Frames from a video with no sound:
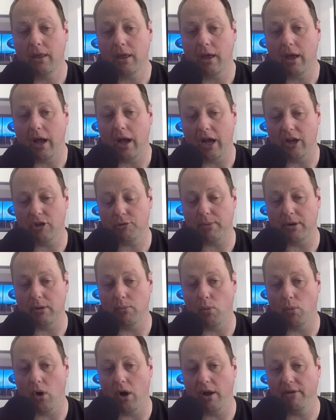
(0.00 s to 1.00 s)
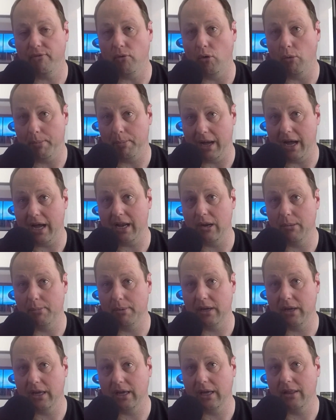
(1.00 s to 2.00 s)
husband and wife or partner
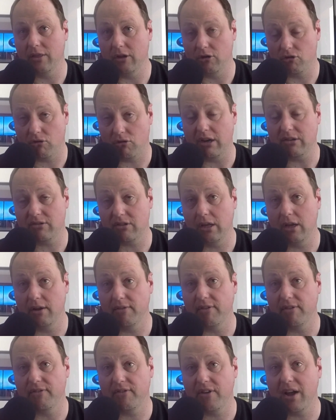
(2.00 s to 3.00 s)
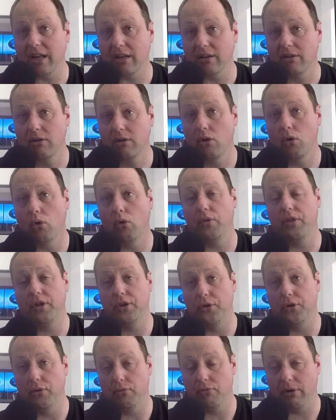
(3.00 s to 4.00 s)
being the trustee of a fund or the
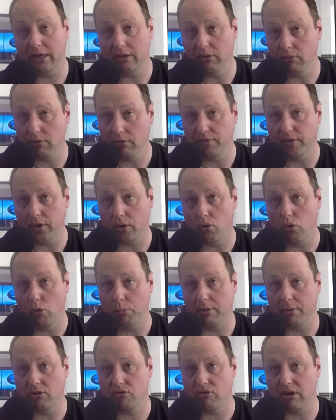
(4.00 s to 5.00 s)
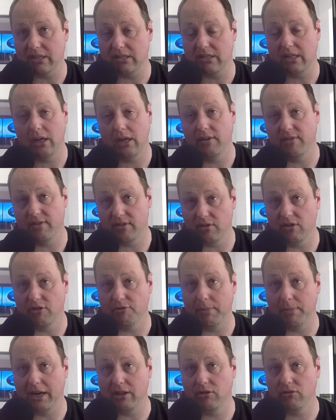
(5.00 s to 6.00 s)
director of the corporate trustee of a
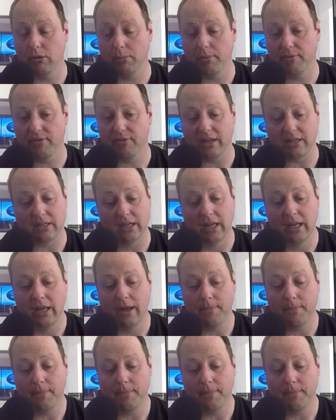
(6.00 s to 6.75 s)
self-managed super fund.